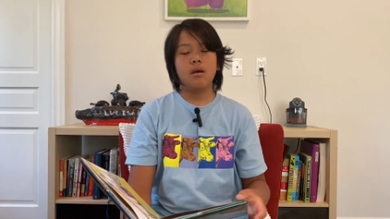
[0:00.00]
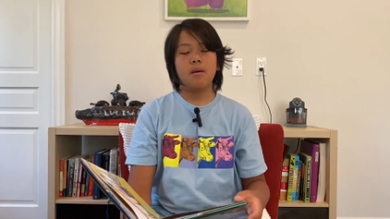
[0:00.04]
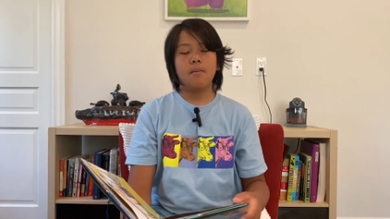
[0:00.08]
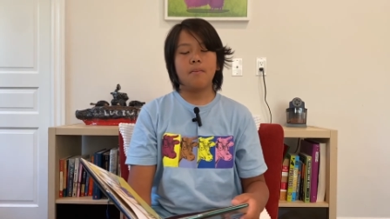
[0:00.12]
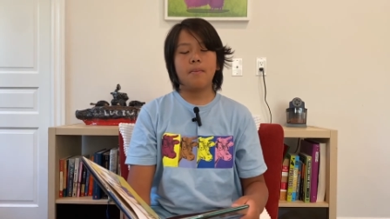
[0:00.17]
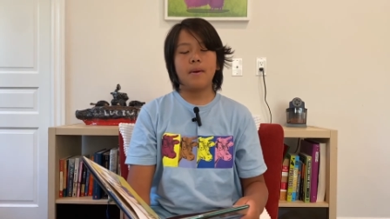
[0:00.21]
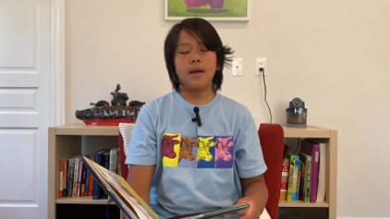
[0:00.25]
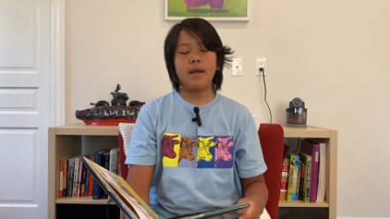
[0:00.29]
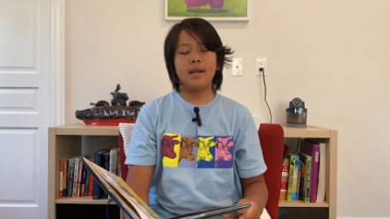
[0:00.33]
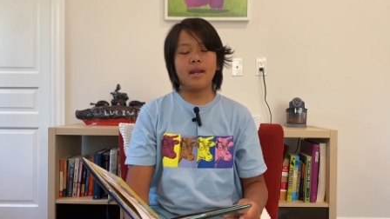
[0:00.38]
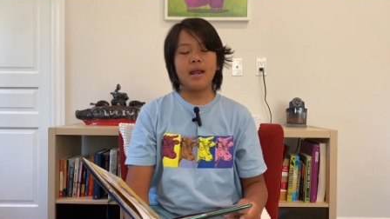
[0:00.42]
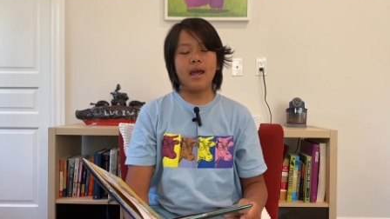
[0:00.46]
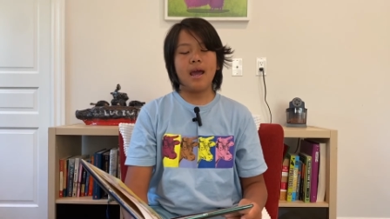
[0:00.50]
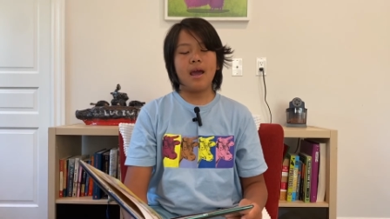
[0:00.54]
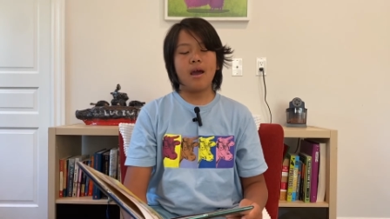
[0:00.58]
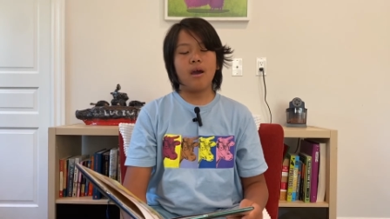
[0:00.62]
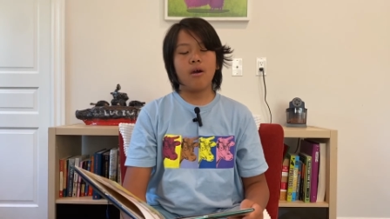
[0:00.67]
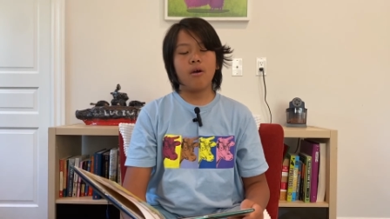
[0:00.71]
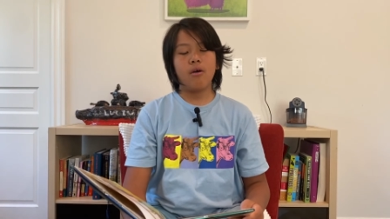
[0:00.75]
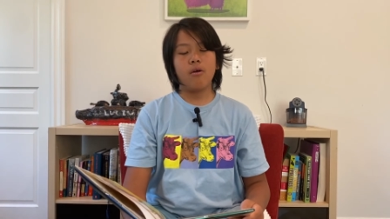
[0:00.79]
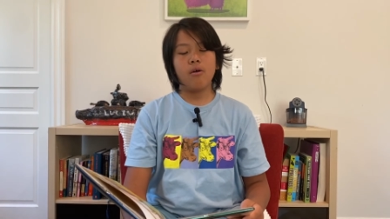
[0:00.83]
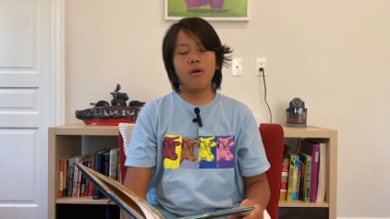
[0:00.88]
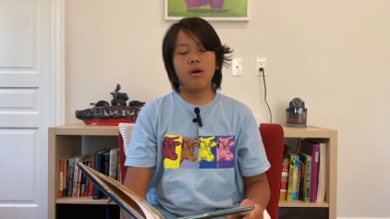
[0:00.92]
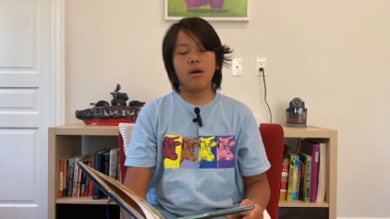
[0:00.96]
By
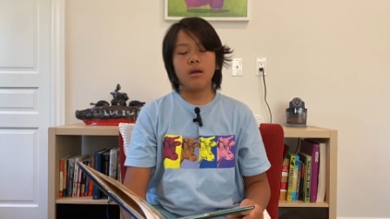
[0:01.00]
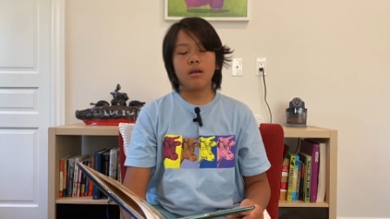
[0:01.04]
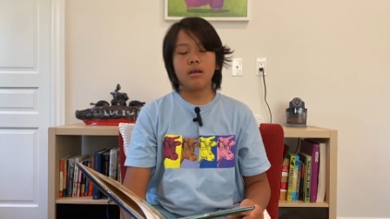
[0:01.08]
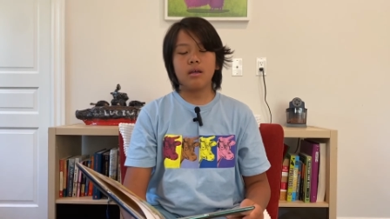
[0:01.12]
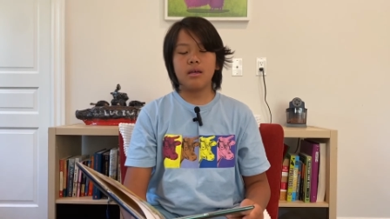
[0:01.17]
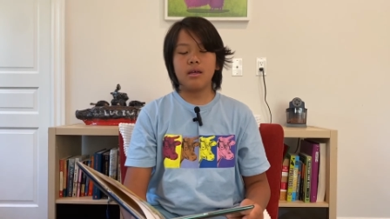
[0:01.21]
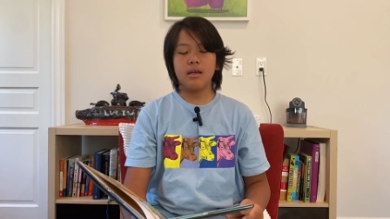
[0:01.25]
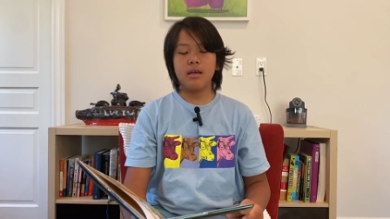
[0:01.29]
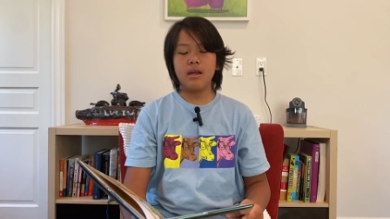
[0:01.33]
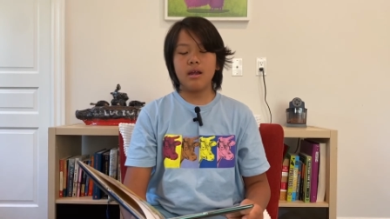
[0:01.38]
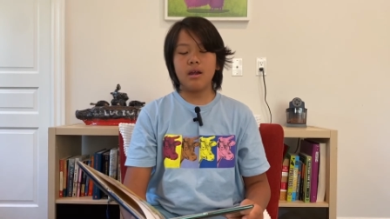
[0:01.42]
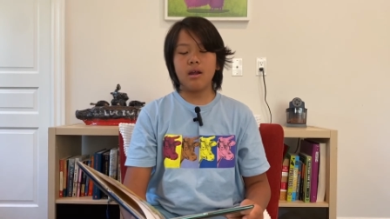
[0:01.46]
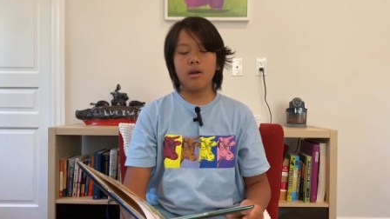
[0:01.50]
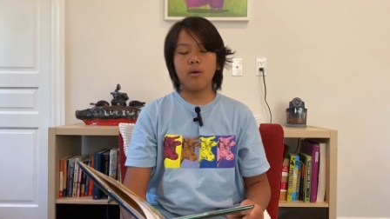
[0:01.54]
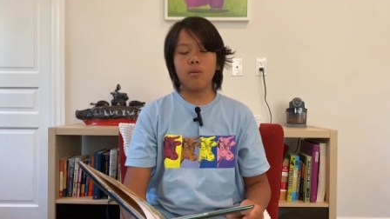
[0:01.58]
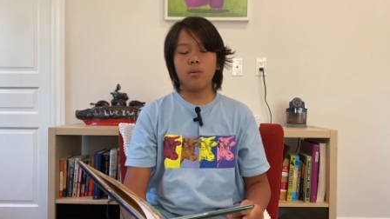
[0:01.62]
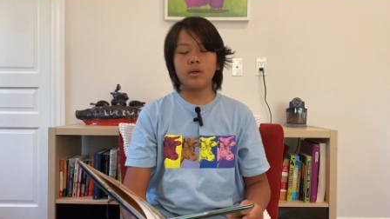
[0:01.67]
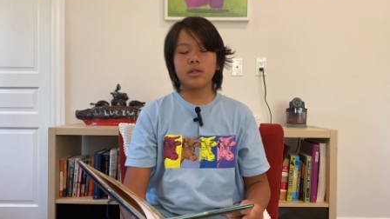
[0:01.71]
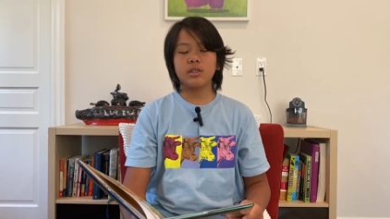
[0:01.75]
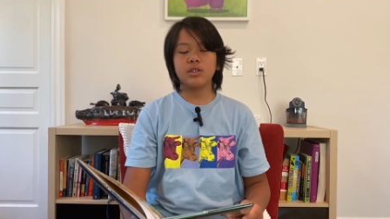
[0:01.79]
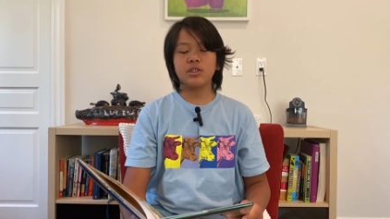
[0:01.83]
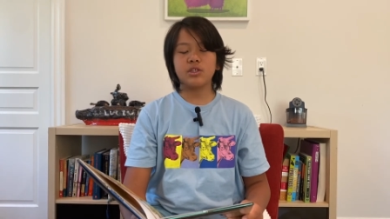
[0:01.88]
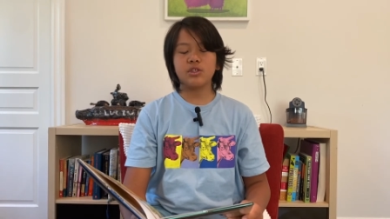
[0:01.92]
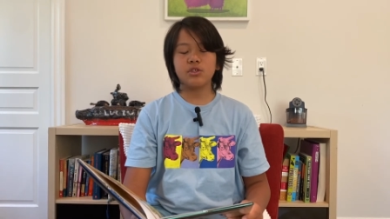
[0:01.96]
now, gear
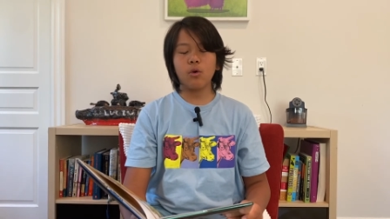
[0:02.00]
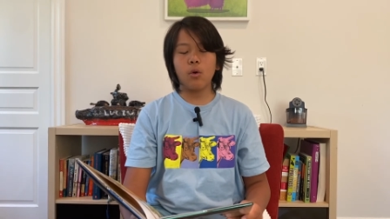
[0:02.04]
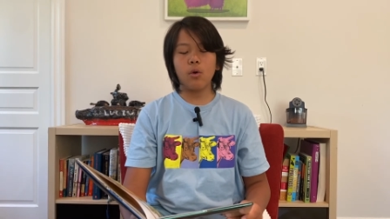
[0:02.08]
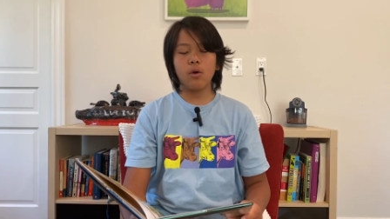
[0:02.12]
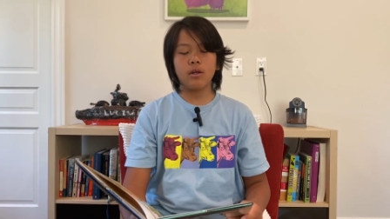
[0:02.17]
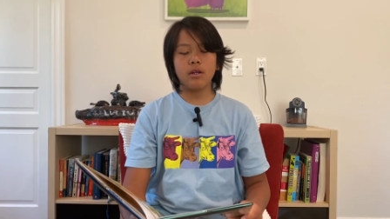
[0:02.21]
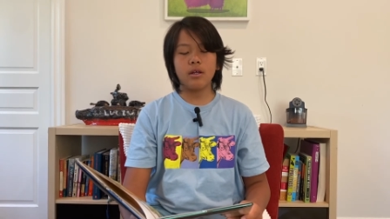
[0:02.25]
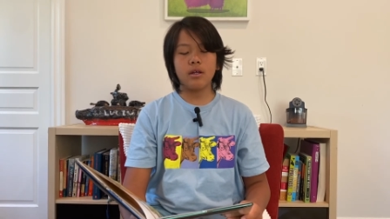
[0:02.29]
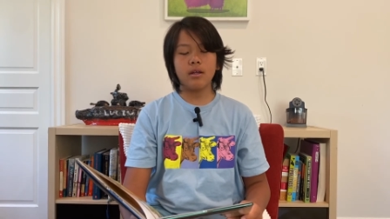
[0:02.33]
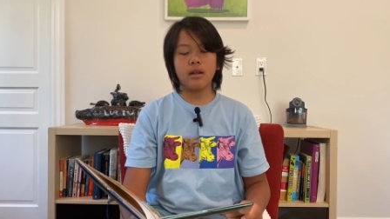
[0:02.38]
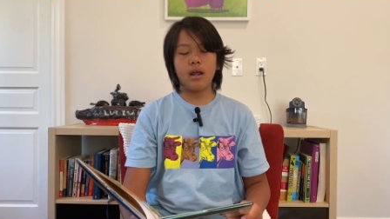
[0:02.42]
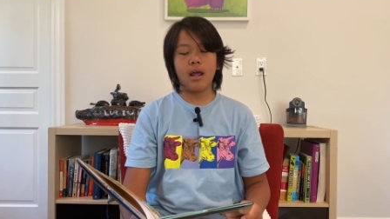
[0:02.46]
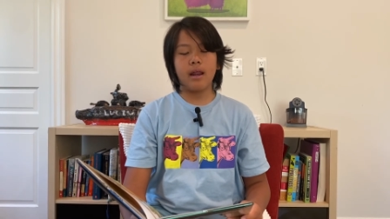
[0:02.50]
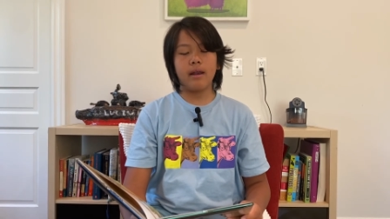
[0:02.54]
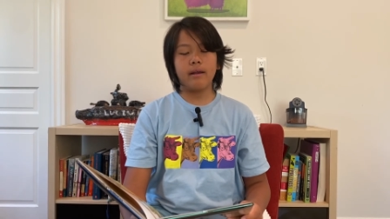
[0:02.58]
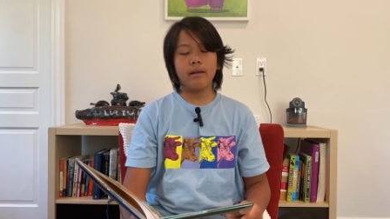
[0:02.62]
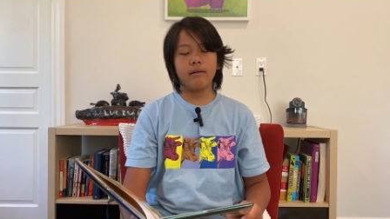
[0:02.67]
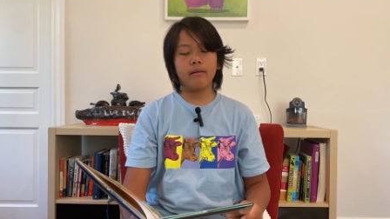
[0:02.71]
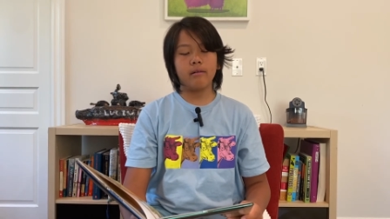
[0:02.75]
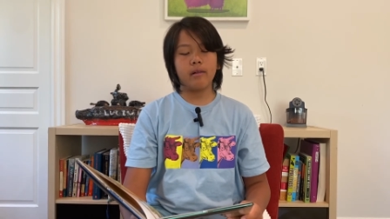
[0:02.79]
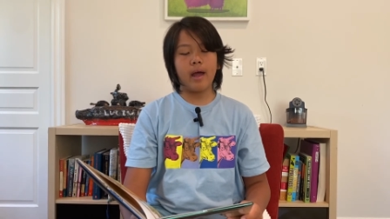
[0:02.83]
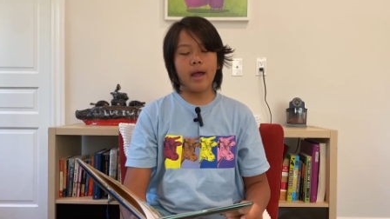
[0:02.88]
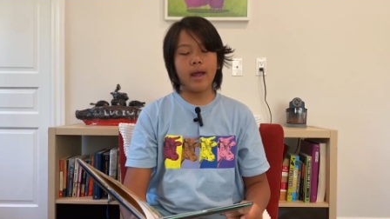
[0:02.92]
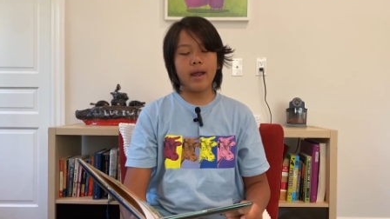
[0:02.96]
was sorted and
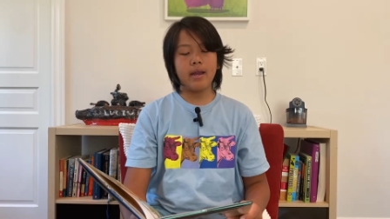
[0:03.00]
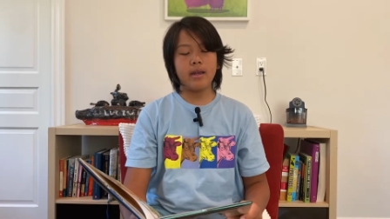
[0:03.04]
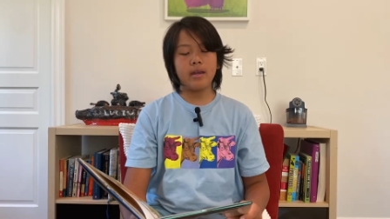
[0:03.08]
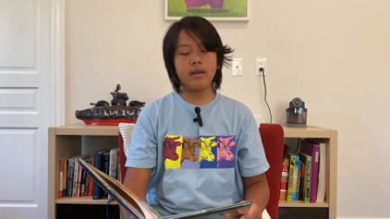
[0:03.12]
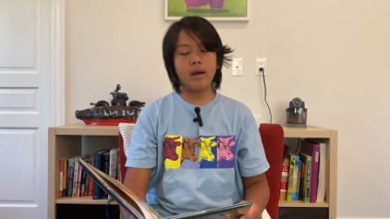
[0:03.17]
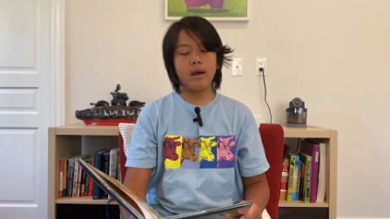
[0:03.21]
lined